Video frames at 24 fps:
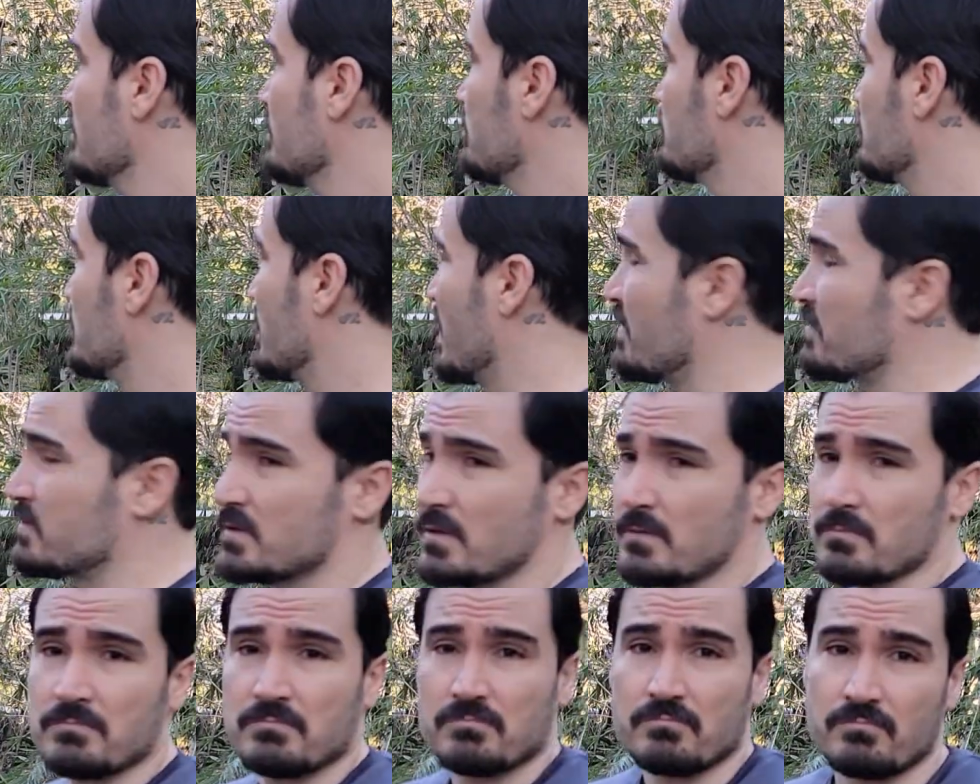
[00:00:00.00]
we have
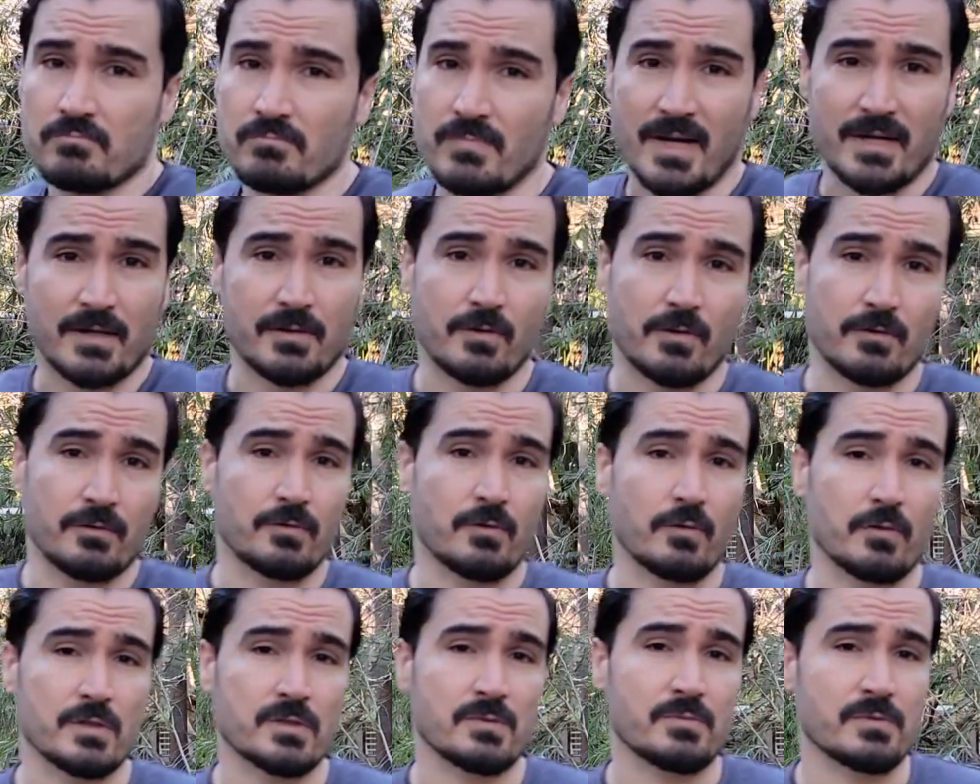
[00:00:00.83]
some background
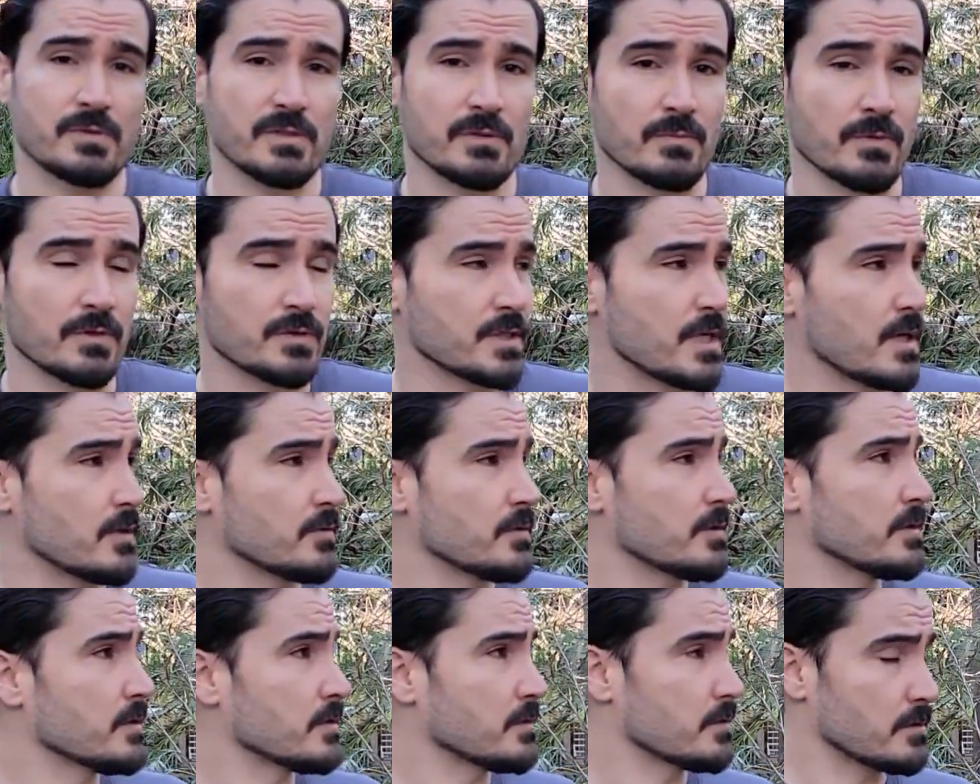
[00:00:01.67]
noise pretty much out
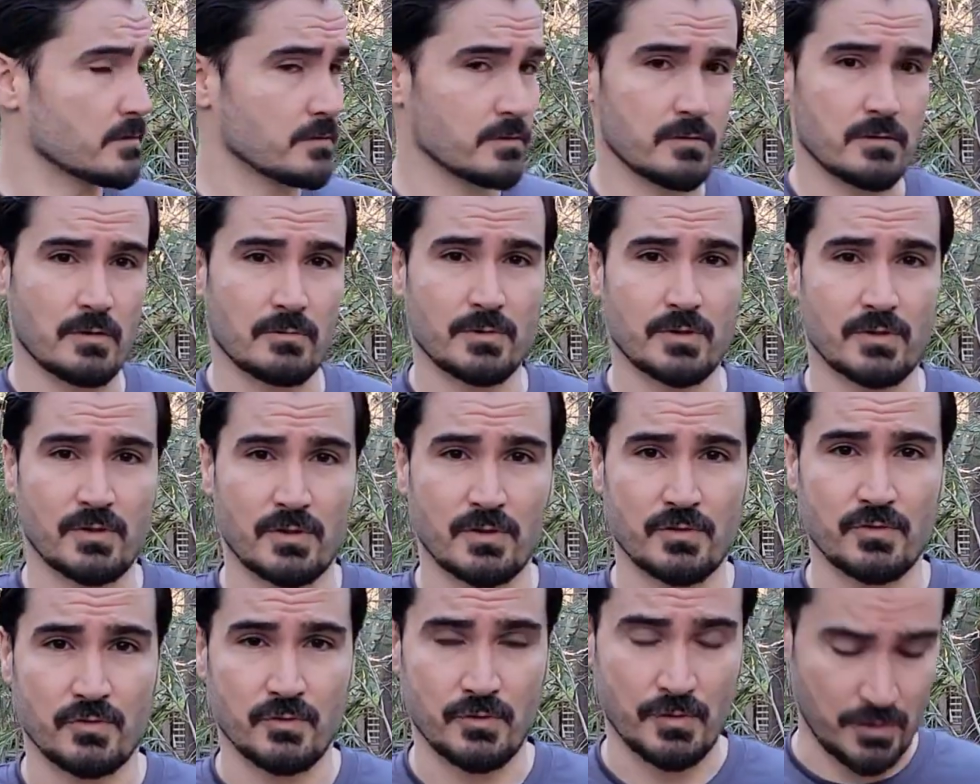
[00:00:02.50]
here. So I'm just going
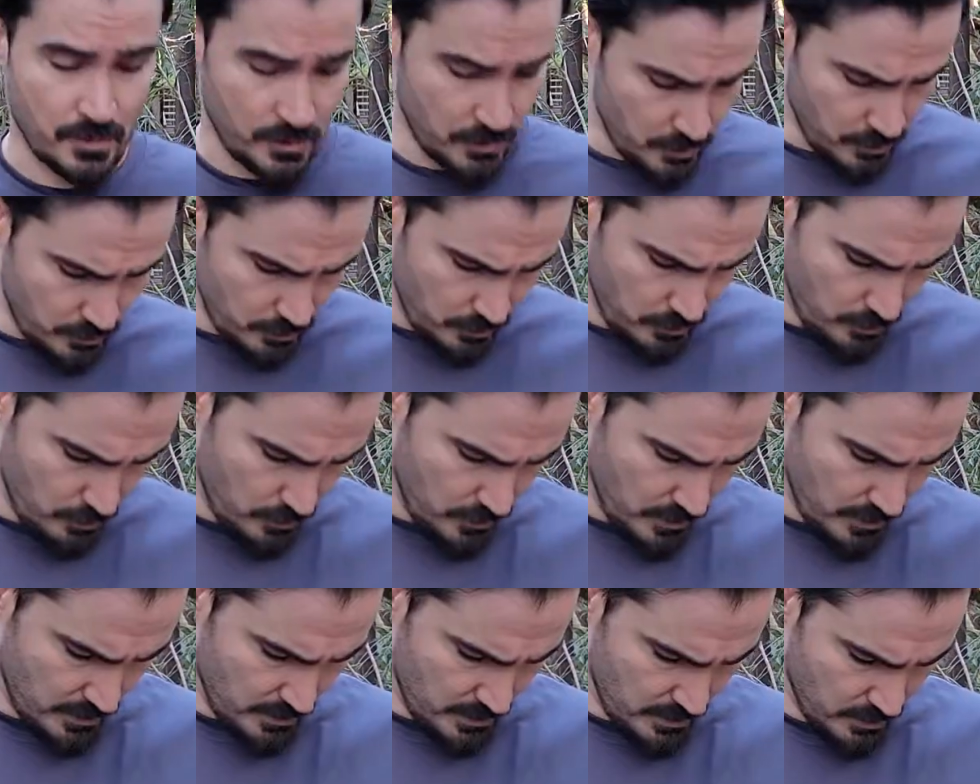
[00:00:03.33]
to switch to
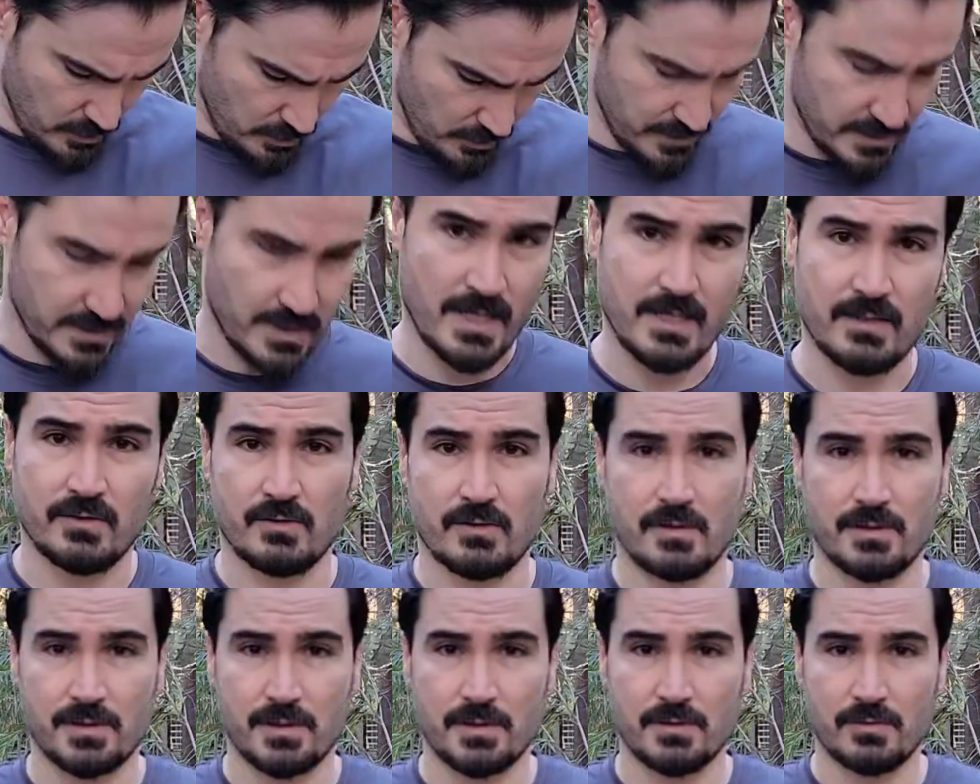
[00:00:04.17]
the noise
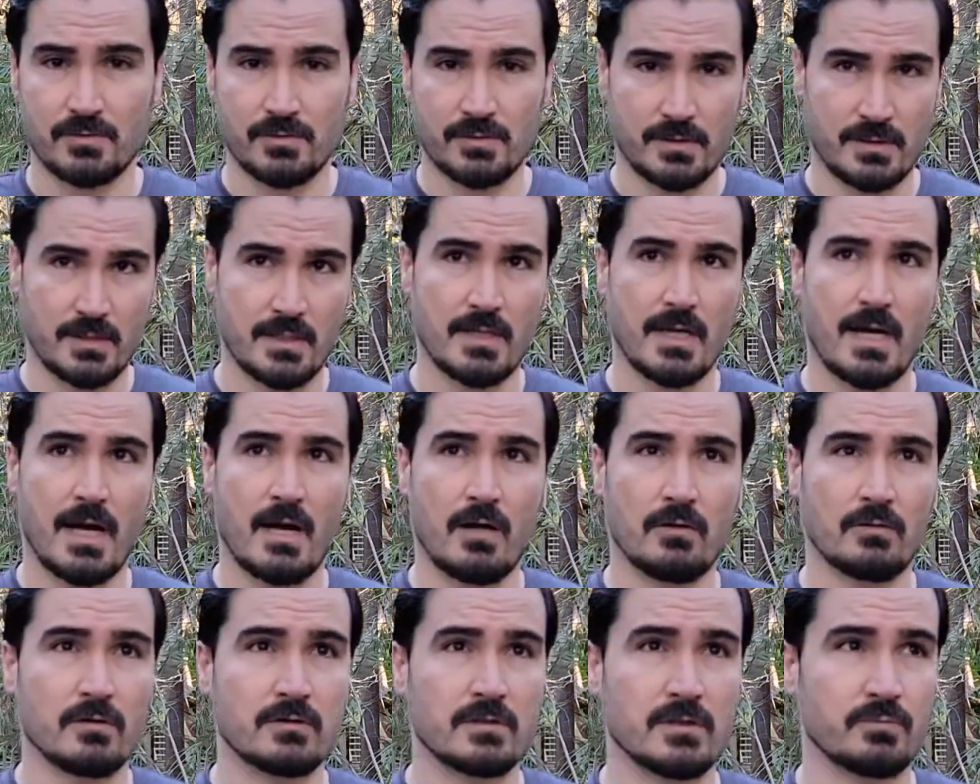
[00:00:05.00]
cancellation to see
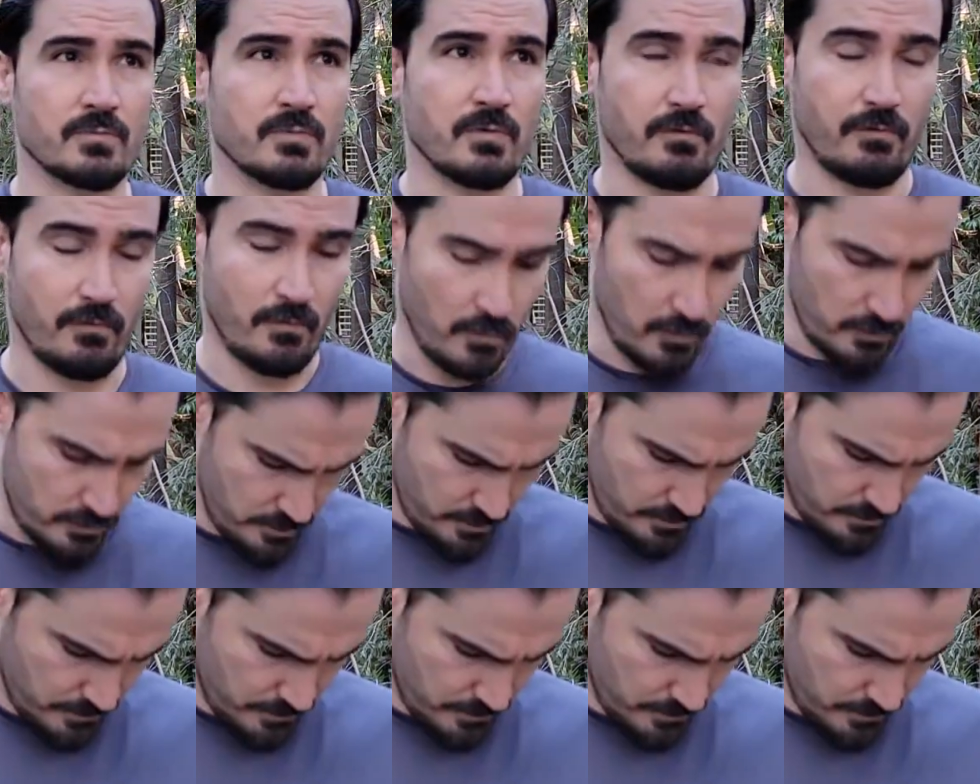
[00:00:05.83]
how does it perform.